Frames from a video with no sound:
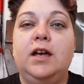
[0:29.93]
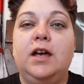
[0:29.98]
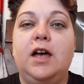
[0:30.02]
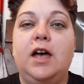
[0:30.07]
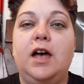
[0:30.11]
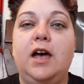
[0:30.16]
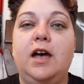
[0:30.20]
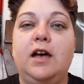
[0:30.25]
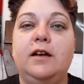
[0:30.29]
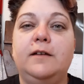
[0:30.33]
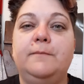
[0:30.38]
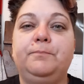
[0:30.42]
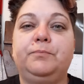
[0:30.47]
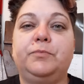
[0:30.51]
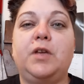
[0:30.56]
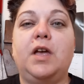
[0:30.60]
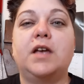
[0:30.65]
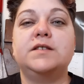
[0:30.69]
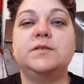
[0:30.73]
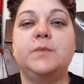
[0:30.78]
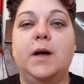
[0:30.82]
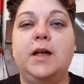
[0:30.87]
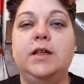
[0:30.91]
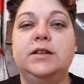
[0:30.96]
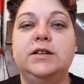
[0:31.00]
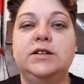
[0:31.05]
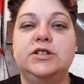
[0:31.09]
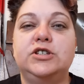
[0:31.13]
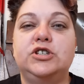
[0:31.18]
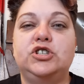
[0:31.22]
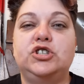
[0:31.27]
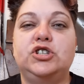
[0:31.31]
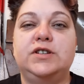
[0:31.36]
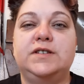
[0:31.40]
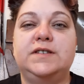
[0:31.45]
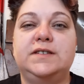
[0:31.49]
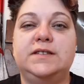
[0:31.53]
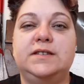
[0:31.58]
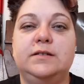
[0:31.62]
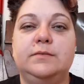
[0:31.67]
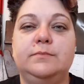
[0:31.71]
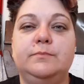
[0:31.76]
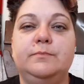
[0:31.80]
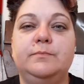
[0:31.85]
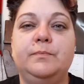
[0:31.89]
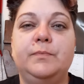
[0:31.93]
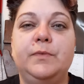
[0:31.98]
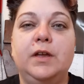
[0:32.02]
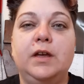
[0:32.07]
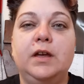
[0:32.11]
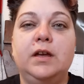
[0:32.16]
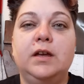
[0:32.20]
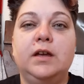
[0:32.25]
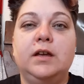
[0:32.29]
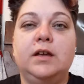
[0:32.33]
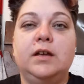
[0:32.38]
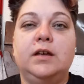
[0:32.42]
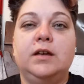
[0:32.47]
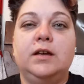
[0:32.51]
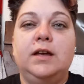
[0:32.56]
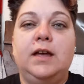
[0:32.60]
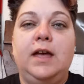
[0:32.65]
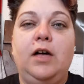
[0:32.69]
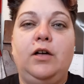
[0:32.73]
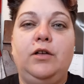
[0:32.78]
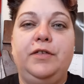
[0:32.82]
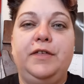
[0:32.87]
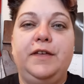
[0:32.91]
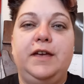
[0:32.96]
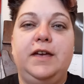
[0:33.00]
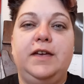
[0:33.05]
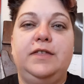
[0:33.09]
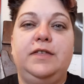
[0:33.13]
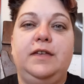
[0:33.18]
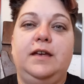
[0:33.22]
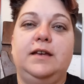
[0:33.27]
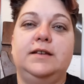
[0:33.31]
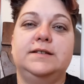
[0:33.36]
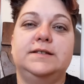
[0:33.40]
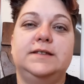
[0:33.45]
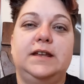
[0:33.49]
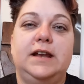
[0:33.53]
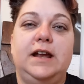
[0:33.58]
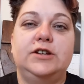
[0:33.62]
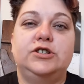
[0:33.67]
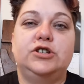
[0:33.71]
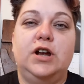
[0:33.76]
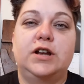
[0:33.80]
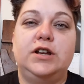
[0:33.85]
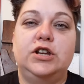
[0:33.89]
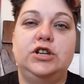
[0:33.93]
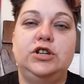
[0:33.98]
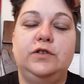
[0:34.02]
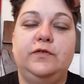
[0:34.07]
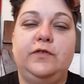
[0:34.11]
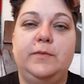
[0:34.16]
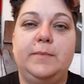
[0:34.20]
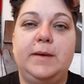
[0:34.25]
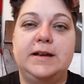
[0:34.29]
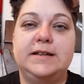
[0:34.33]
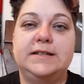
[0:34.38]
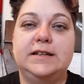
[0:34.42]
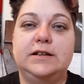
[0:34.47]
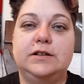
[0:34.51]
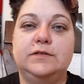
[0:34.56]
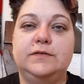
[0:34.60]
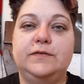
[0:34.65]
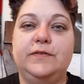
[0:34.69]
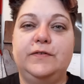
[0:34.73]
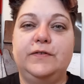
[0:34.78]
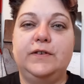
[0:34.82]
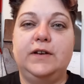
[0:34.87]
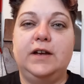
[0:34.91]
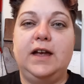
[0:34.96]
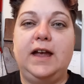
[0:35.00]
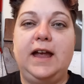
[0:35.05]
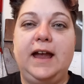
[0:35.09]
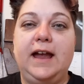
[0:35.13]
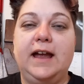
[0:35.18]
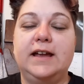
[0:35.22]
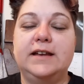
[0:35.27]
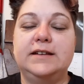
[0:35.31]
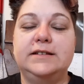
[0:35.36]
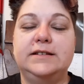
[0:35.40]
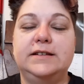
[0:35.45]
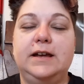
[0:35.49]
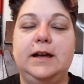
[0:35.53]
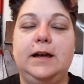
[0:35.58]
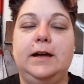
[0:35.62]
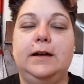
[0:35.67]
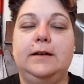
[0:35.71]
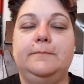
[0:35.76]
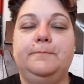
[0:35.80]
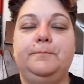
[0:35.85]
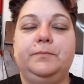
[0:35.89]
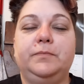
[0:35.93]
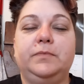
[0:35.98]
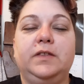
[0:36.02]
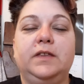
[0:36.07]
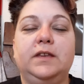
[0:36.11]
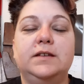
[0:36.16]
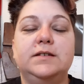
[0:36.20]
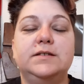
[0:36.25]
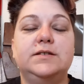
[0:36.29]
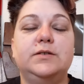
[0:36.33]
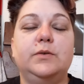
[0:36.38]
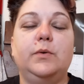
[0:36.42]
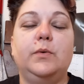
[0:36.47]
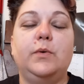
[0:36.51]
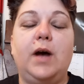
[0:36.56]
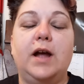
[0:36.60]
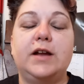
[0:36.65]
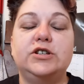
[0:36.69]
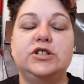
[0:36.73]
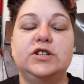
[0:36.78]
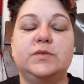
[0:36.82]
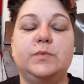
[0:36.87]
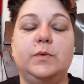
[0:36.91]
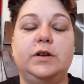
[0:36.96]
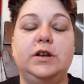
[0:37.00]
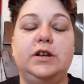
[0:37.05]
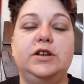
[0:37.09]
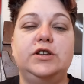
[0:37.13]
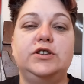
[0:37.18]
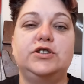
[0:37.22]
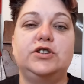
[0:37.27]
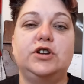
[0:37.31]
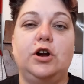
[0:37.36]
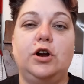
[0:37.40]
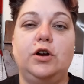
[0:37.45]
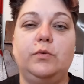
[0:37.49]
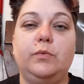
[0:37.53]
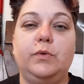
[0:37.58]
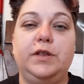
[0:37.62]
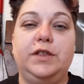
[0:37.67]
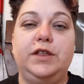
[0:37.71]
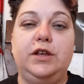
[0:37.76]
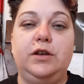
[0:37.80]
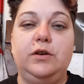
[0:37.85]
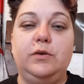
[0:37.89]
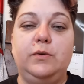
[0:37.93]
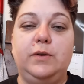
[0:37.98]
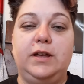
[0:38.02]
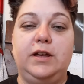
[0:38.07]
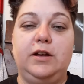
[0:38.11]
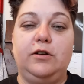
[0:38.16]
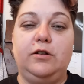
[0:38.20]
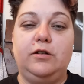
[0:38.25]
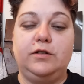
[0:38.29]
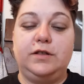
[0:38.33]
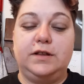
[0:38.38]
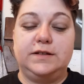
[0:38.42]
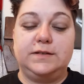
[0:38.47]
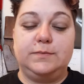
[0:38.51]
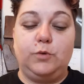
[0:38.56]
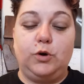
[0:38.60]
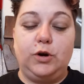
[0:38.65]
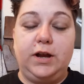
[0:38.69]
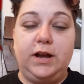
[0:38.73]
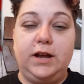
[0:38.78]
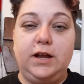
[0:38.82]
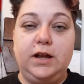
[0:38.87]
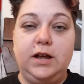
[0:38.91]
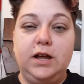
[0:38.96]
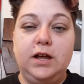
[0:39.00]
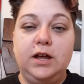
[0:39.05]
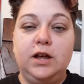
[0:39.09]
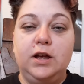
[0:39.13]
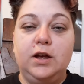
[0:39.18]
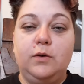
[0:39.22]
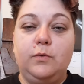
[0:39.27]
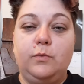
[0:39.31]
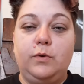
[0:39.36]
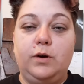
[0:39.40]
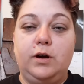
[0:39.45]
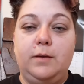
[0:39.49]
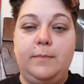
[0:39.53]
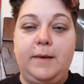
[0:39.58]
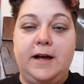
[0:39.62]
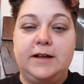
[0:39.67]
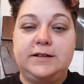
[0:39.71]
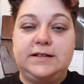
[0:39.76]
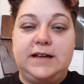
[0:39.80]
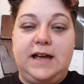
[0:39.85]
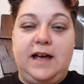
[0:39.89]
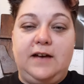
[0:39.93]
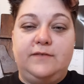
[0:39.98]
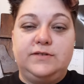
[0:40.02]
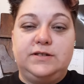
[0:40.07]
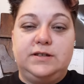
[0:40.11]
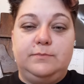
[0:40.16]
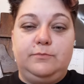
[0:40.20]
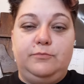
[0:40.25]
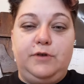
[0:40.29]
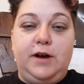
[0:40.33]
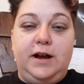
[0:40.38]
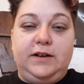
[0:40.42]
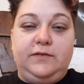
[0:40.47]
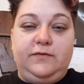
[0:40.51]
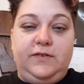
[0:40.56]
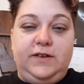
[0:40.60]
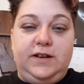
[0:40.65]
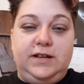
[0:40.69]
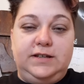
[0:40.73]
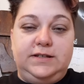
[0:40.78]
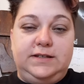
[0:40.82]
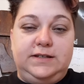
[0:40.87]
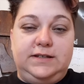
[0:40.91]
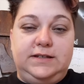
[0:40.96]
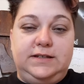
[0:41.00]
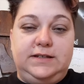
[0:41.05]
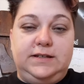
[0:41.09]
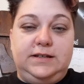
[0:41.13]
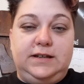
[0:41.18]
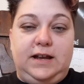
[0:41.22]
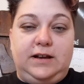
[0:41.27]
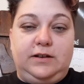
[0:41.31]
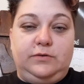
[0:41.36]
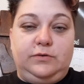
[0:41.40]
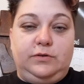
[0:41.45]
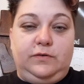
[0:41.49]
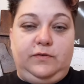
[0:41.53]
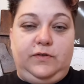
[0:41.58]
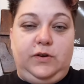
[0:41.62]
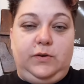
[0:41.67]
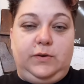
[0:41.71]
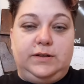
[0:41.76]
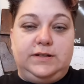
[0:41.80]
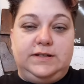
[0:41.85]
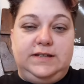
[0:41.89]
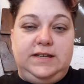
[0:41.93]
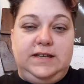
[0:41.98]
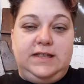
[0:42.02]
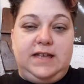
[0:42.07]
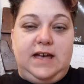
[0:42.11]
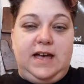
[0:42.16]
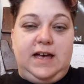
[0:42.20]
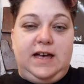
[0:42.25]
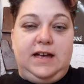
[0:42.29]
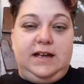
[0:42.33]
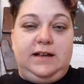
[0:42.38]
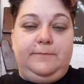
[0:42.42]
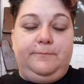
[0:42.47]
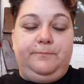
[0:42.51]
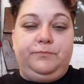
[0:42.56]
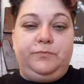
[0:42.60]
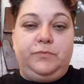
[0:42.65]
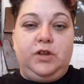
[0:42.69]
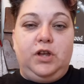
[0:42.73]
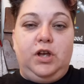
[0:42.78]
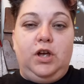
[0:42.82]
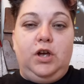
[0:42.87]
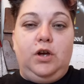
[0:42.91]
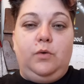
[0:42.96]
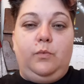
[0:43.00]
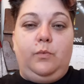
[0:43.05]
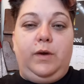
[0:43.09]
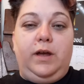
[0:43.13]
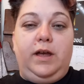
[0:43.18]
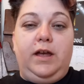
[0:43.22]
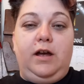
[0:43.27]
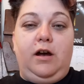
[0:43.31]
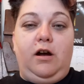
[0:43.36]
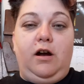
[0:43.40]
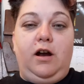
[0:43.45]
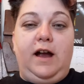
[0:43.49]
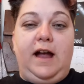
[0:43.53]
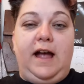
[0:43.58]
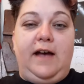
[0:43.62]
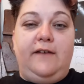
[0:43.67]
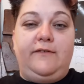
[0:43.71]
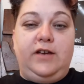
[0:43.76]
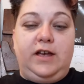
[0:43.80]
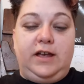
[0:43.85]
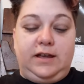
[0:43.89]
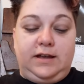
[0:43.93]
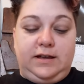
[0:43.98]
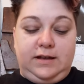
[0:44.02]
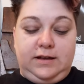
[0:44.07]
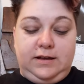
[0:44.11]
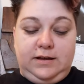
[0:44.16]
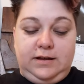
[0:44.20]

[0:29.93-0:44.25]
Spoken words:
as well as just some healthy things that I try to do for myself. And so I just wanted to start with you here this morning. We're about to have some breakfast. I don't know if you can see that. We are having